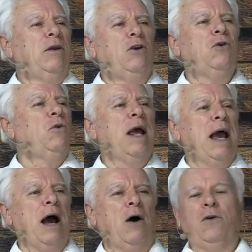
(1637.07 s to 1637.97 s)
you
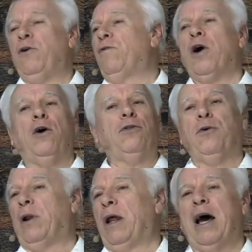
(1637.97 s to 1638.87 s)
now, you've gone
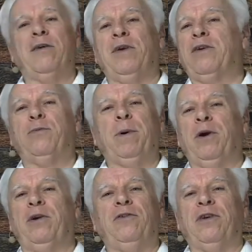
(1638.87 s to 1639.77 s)
through a lot of
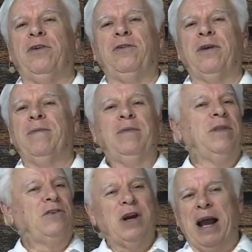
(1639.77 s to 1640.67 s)
experiences.
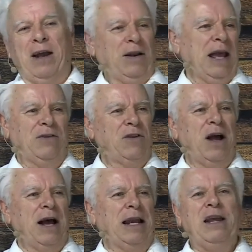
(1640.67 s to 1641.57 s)
The child has
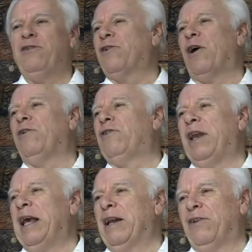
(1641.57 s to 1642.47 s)
not. He starts
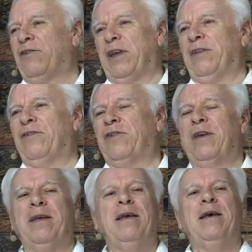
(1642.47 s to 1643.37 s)
in innocence,
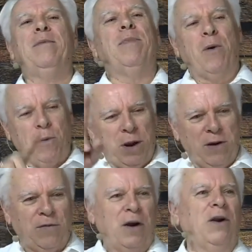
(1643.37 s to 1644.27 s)
but we
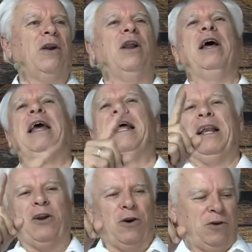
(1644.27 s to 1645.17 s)
have
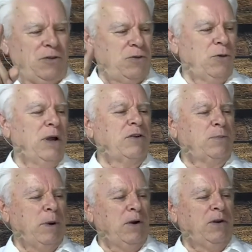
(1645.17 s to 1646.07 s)
learned through
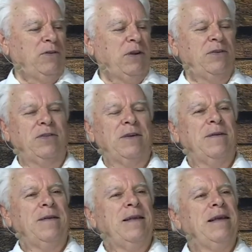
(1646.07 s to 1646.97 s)
experiences.
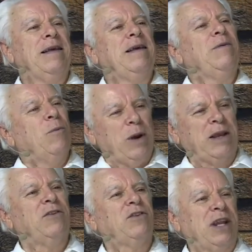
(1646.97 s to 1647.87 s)
We
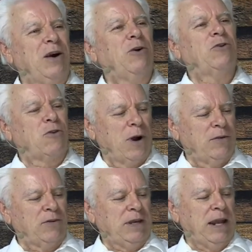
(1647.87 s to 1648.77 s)
can still
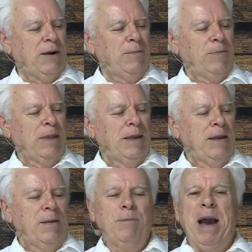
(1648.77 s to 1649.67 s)
trust him.
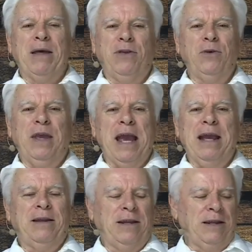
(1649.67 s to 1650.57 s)
Matthew, the
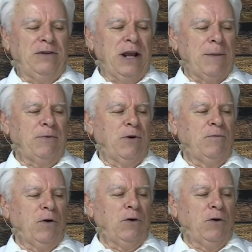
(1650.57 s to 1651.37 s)
18th chapter, and